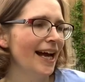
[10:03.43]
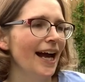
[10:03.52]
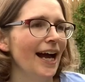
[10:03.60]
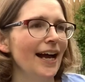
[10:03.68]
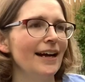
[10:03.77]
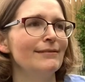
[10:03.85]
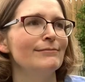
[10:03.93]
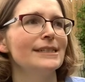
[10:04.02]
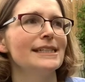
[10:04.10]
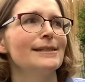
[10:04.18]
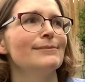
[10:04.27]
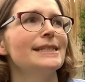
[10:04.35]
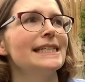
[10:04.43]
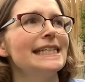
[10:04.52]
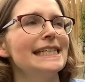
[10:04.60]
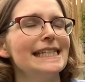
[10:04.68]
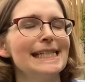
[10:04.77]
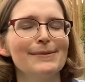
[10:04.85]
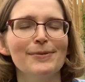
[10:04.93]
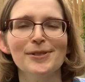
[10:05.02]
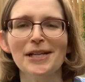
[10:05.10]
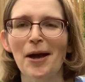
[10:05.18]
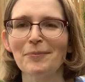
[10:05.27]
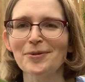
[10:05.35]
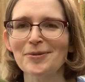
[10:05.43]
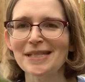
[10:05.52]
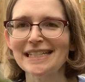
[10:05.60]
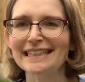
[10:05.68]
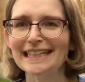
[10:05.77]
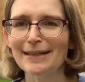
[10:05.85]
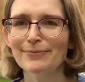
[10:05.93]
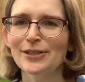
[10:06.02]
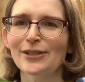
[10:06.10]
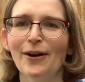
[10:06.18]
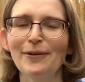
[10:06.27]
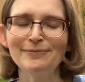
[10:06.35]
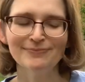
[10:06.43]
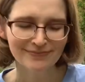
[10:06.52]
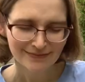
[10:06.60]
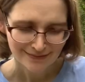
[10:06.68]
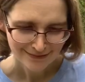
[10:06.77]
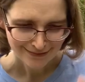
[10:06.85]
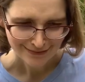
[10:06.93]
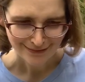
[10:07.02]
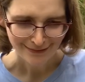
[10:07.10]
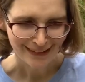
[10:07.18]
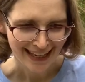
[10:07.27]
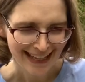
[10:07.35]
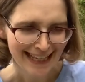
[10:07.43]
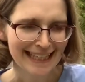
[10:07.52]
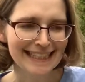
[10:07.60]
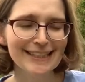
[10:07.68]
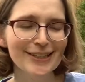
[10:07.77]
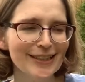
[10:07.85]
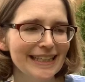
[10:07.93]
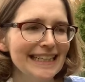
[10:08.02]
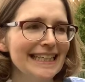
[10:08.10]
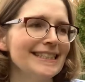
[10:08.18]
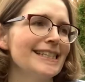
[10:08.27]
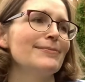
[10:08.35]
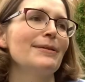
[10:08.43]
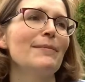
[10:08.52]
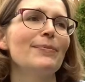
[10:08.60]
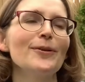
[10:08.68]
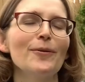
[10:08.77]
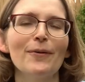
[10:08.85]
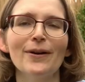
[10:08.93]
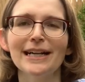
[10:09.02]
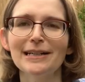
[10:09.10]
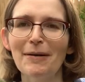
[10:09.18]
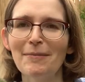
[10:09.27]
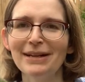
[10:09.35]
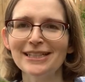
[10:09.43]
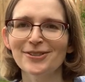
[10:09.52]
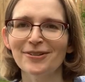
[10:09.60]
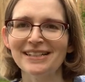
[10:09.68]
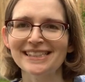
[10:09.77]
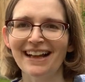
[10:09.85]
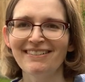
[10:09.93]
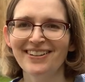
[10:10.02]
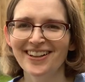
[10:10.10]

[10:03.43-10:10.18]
some tea that's supposed to help you sleep. So clearly some people are worried about my stress level,